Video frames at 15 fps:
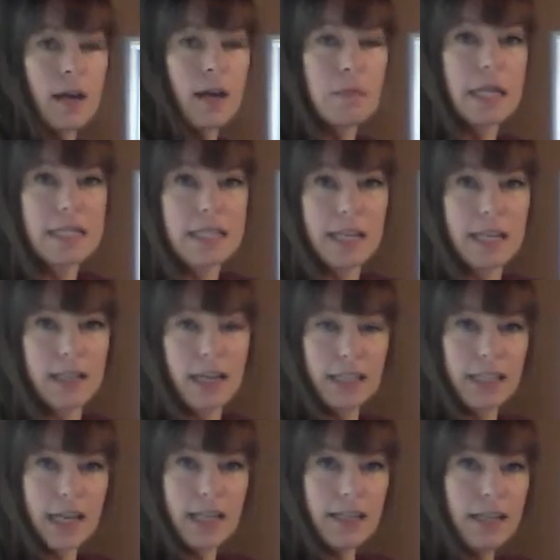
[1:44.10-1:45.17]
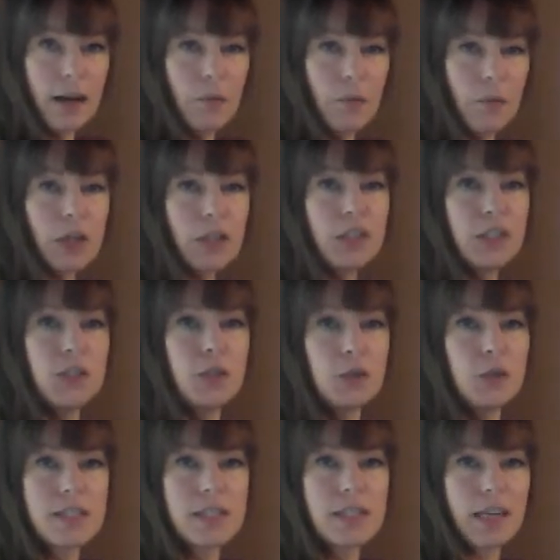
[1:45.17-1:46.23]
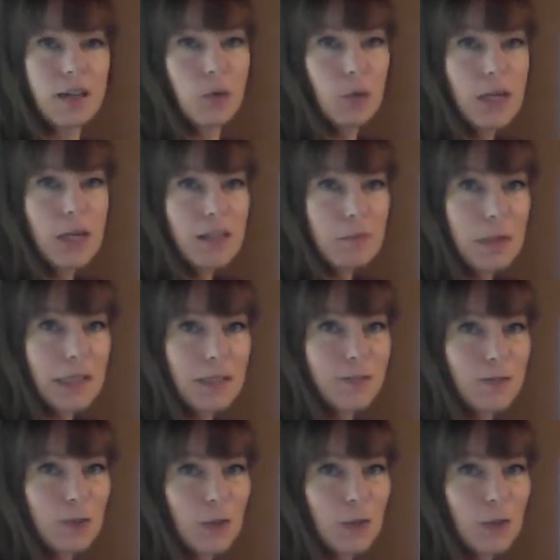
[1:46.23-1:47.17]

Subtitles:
I'm going to say that again and I want you to say it with me.